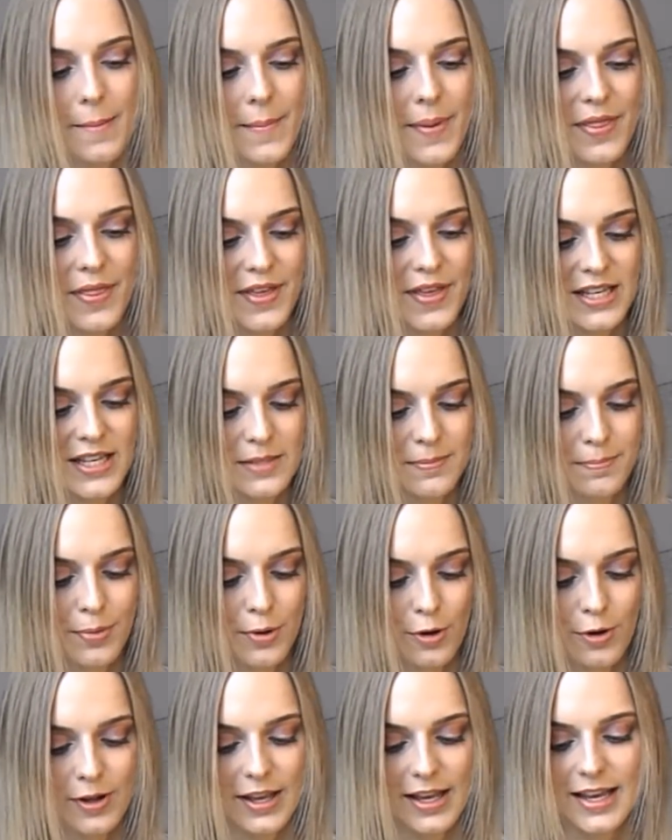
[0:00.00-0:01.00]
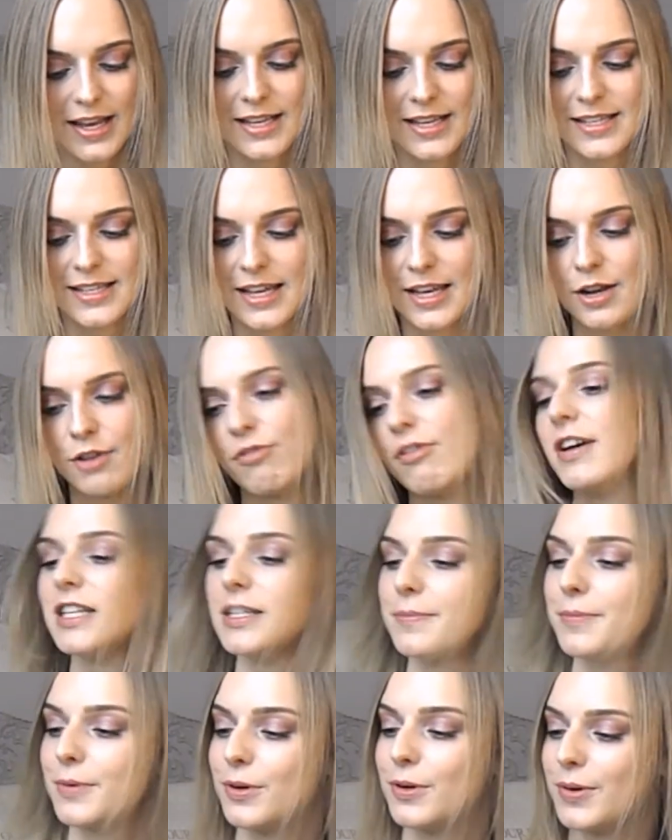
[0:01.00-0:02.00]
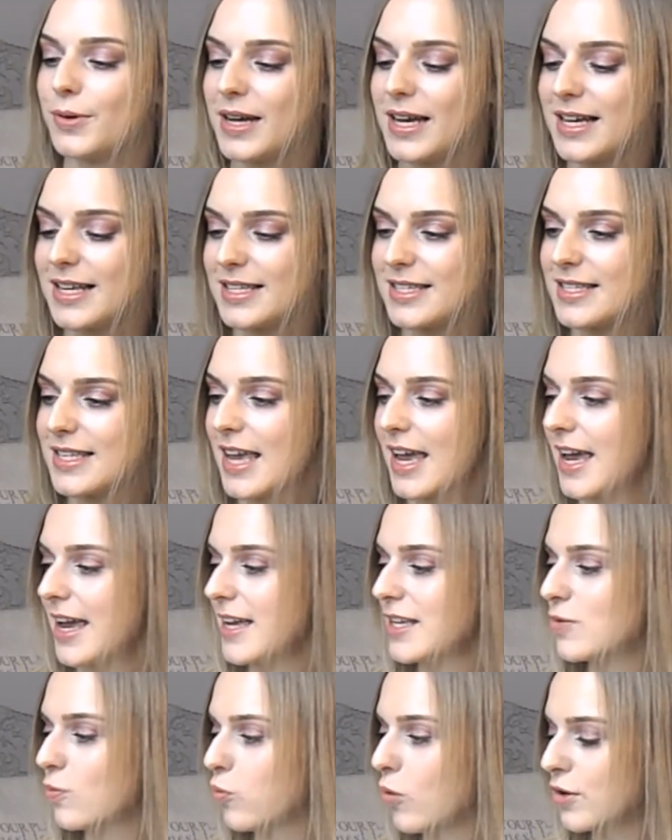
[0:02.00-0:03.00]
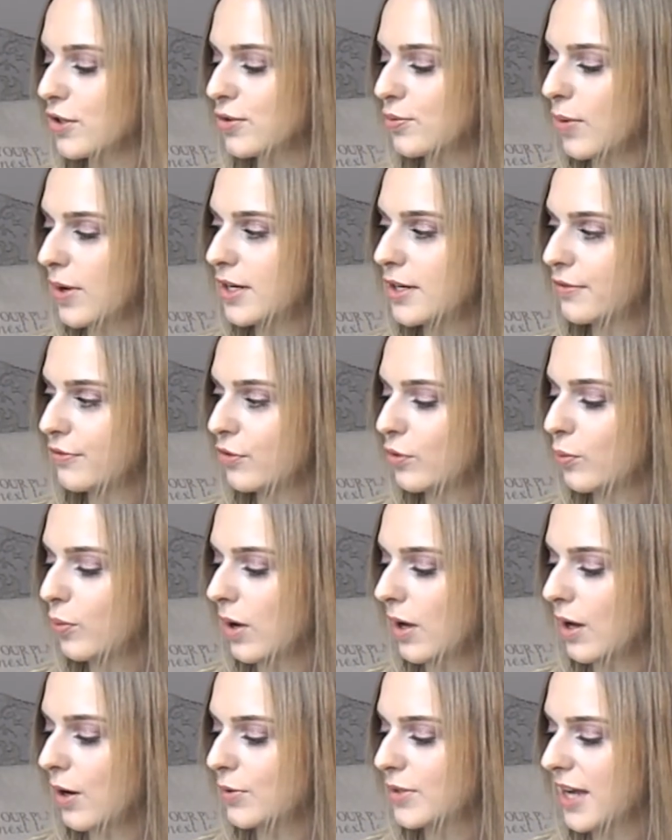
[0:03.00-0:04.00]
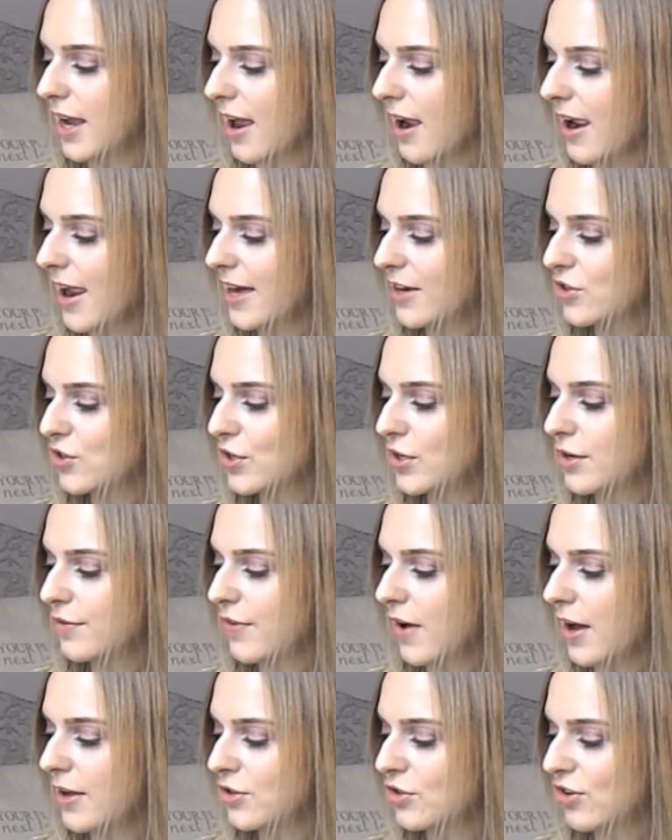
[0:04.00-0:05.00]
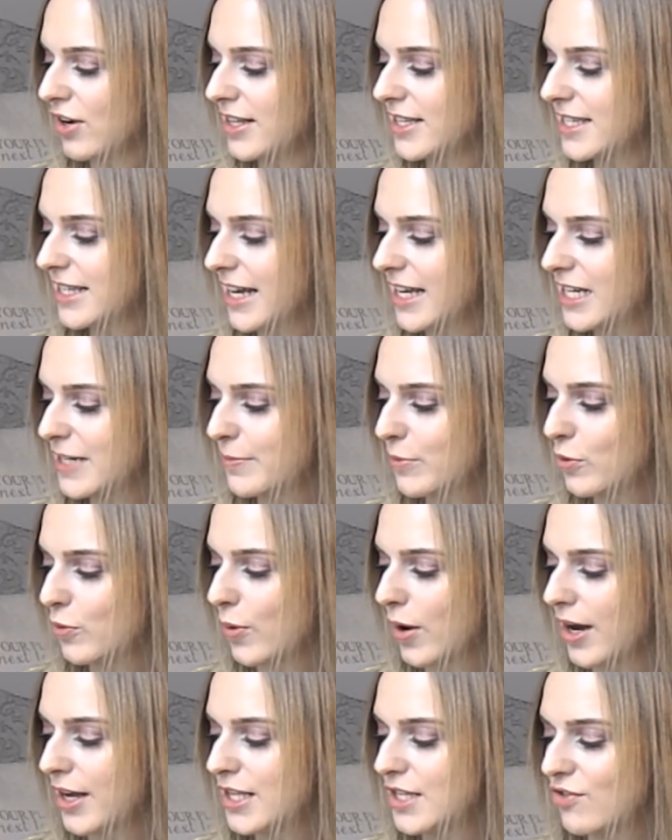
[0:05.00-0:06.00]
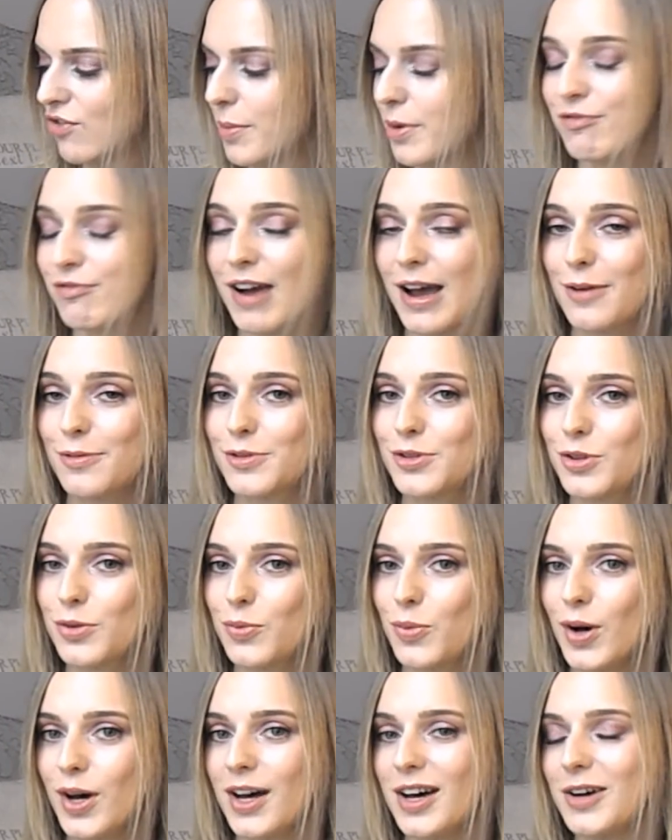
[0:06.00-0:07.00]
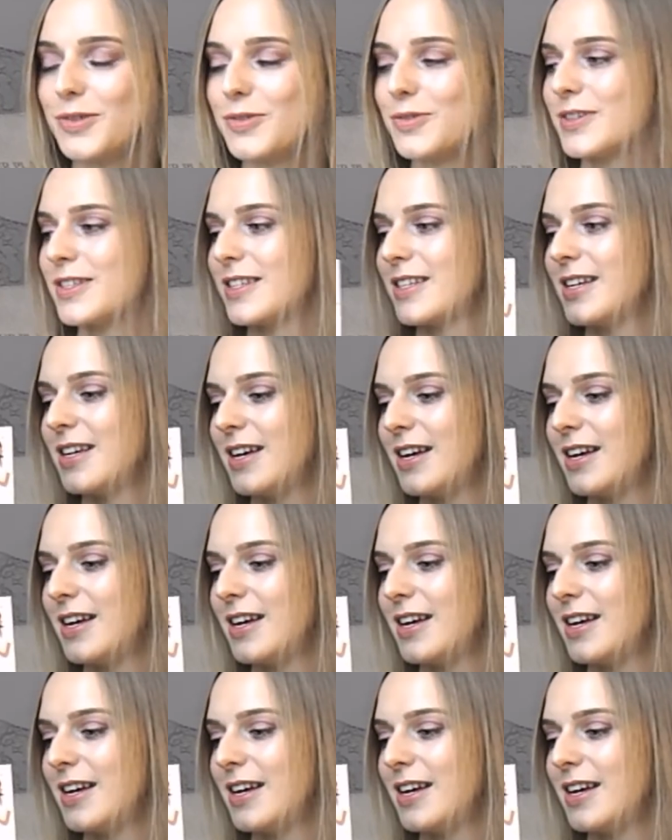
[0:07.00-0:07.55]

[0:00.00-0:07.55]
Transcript: But this book is incredible. It says, "What a Wonderful World, a collection of untranslatable words from around the world."